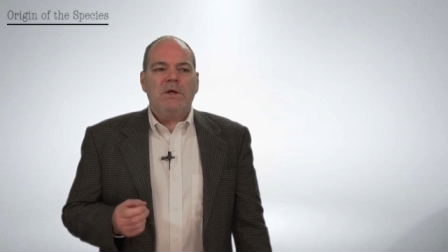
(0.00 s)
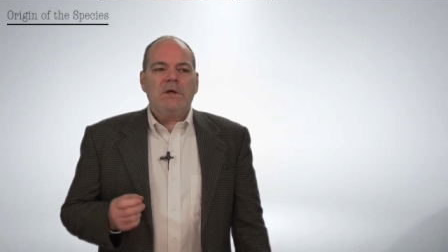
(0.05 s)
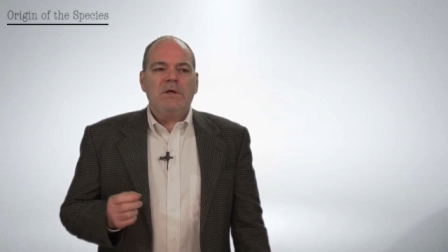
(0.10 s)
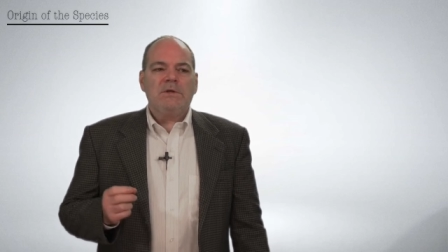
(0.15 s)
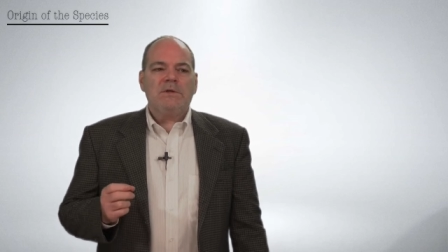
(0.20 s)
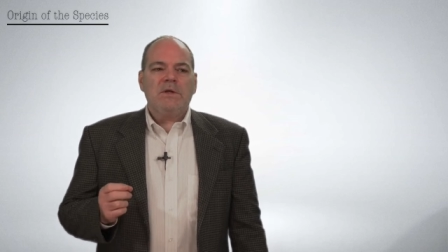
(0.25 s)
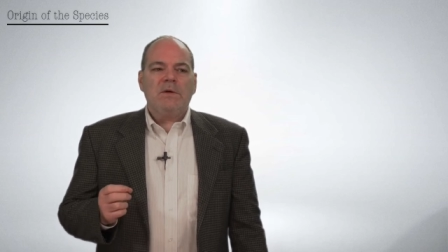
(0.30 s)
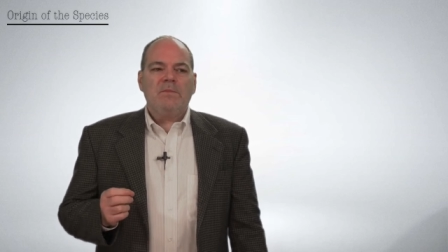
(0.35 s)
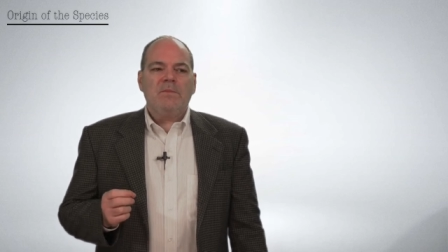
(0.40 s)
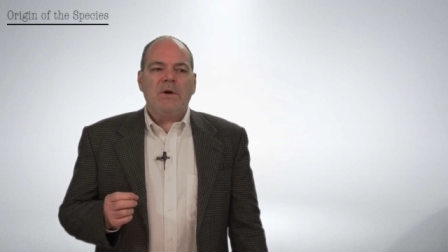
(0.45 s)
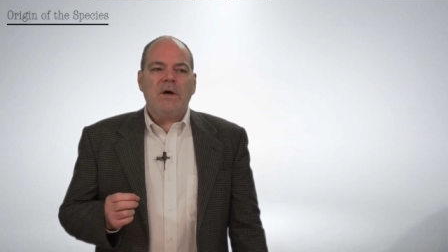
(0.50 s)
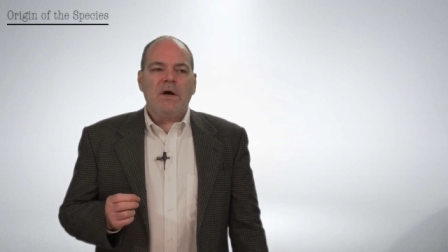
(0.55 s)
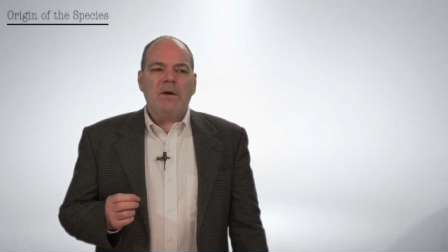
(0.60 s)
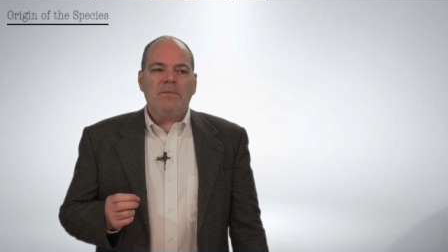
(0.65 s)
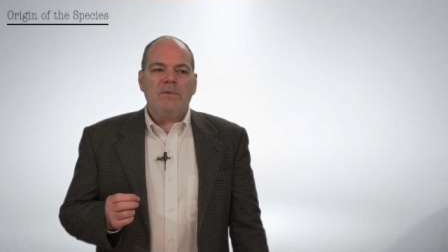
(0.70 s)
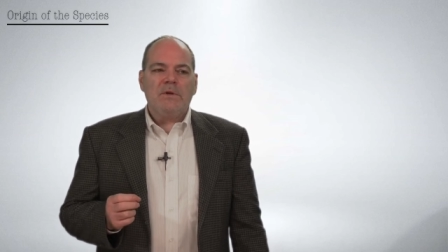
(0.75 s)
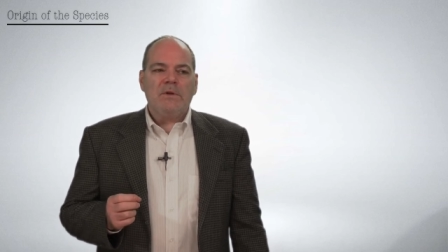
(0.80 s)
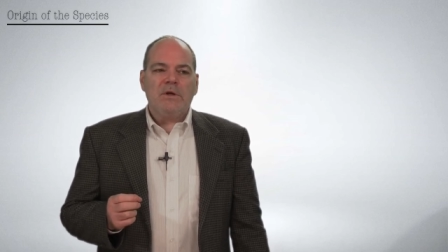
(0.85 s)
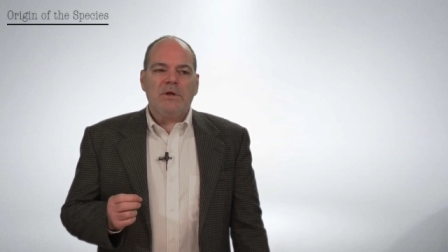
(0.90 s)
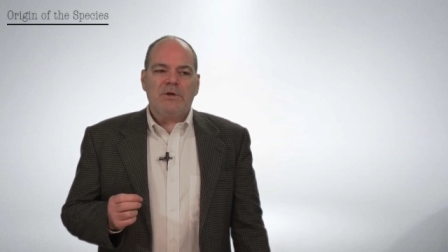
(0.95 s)
is that
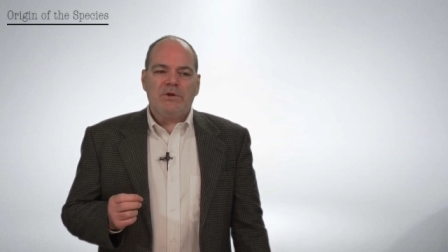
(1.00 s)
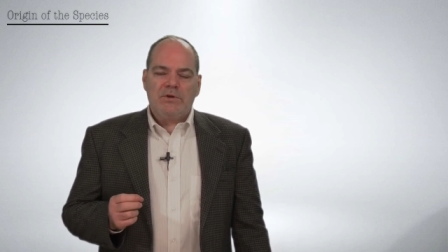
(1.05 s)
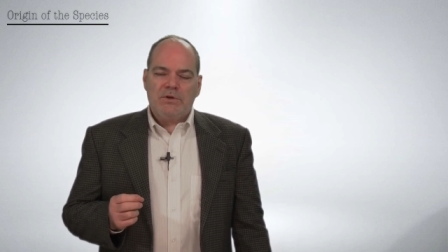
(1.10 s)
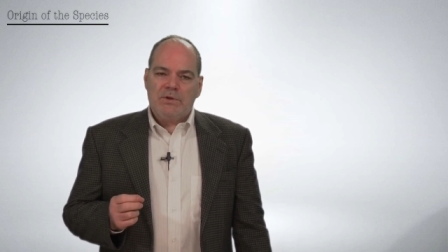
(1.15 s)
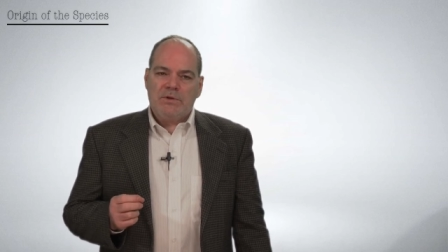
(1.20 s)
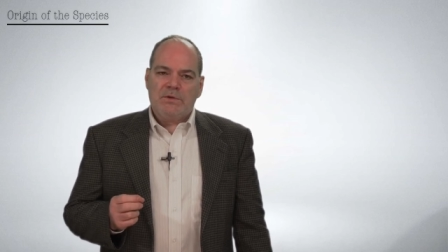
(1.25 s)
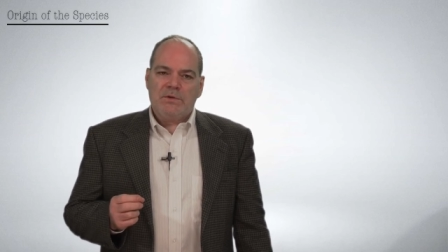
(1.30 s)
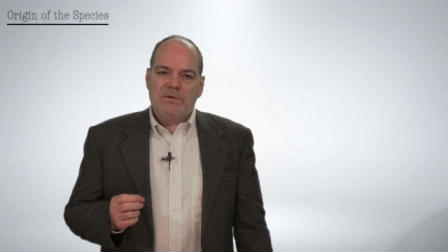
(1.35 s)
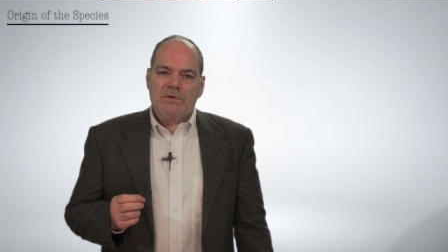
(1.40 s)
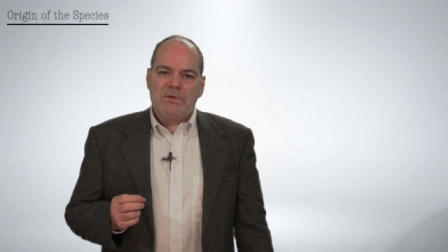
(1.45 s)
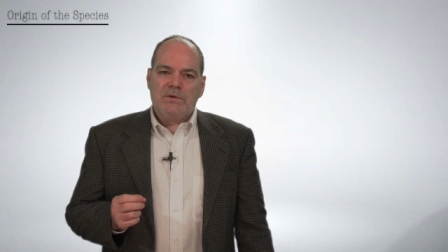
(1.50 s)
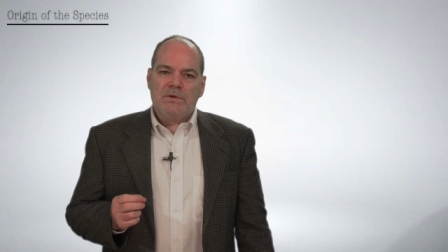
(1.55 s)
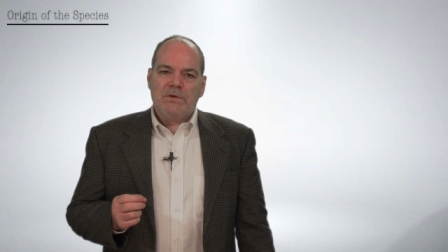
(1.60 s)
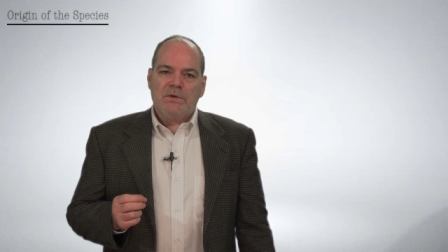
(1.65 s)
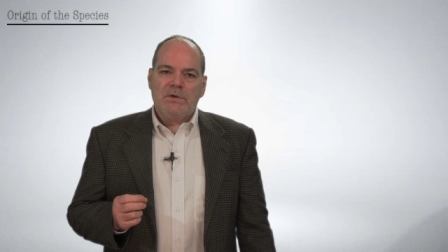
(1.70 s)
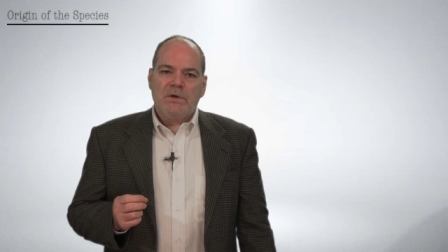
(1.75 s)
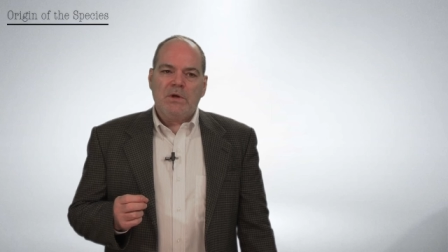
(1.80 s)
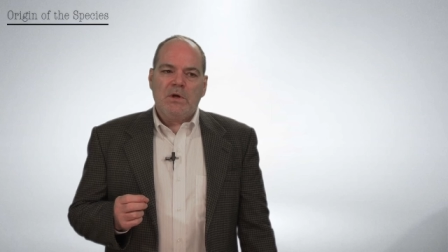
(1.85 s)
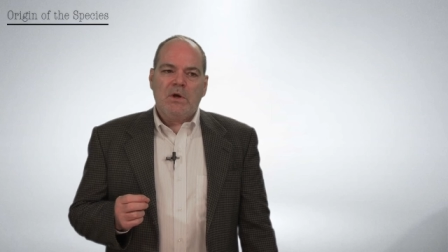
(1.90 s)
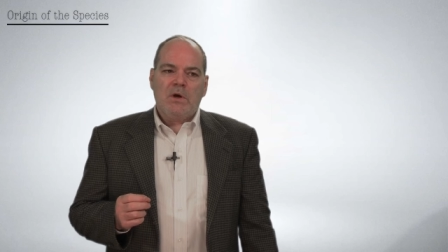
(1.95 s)
populations
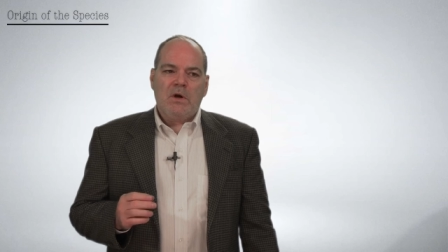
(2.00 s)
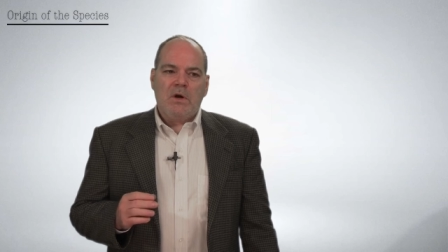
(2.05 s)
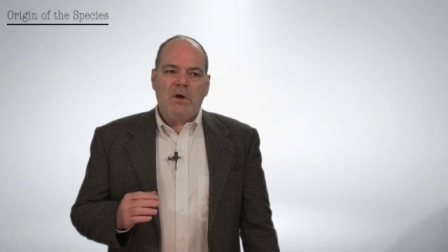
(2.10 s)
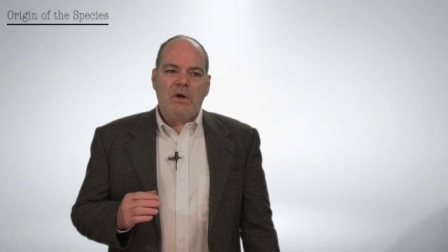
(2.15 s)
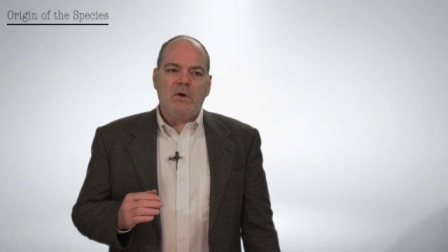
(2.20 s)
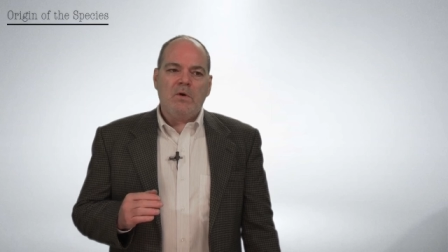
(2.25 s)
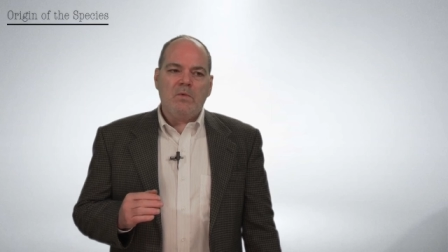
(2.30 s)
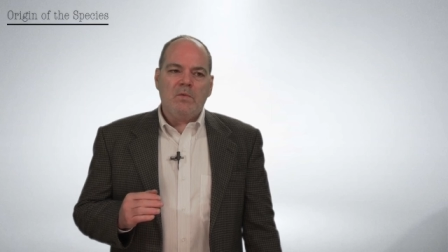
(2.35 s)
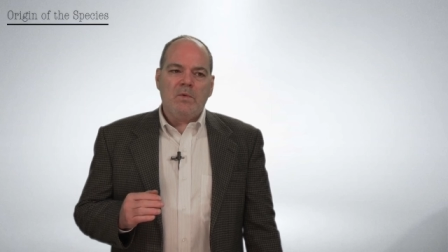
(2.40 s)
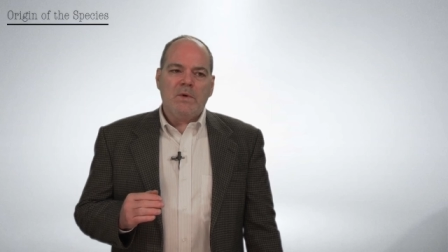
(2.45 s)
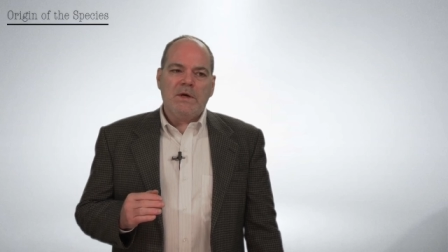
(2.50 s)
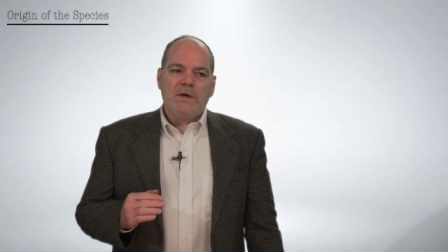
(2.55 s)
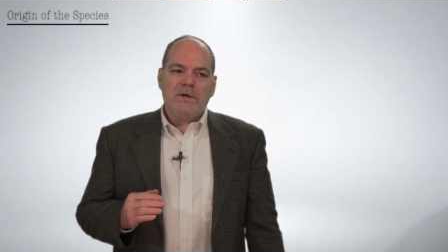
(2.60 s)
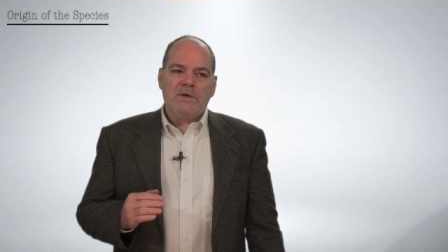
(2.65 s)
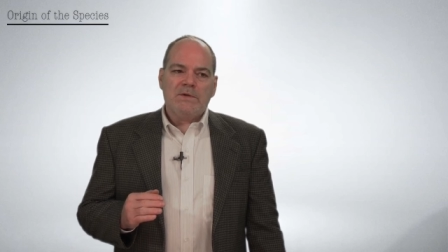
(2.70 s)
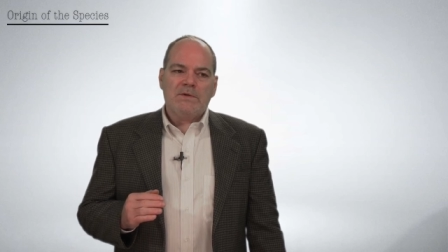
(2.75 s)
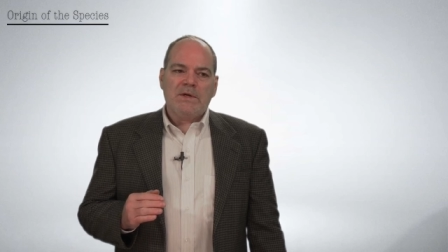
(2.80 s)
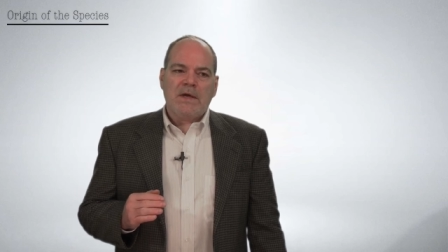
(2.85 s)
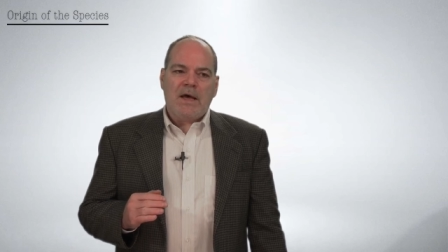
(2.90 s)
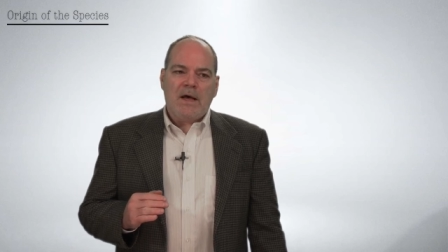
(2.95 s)

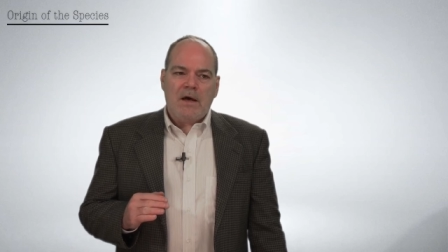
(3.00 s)
always